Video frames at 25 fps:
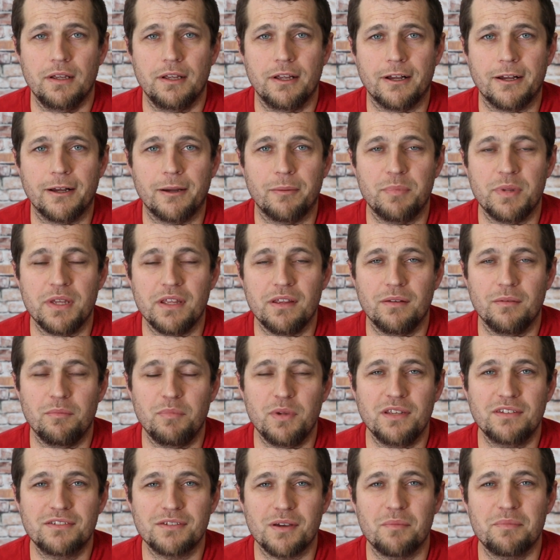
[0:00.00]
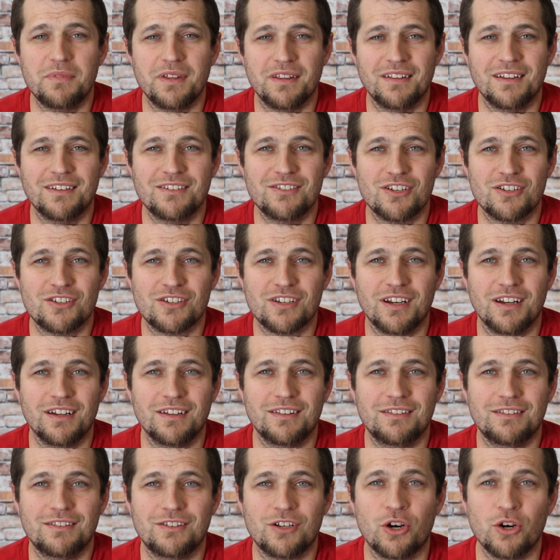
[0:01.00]
uh, be, be something that's just going
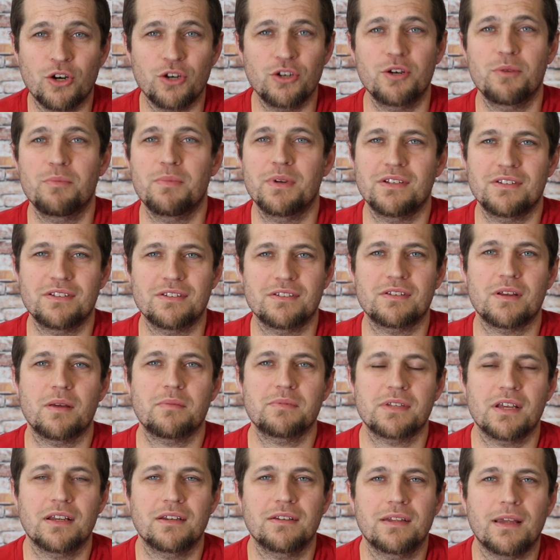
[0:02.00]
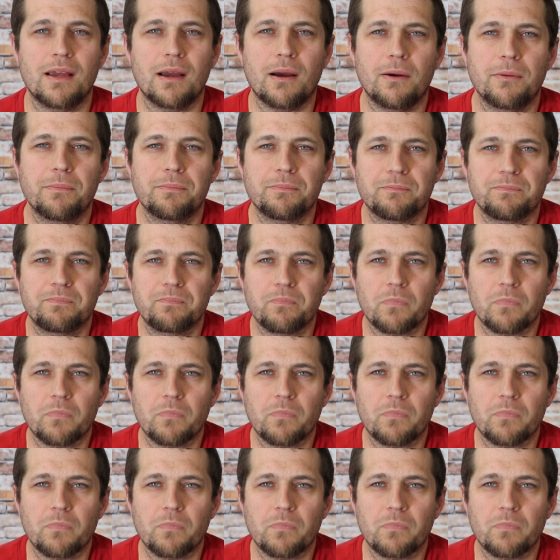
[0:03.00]
to turn your business upside down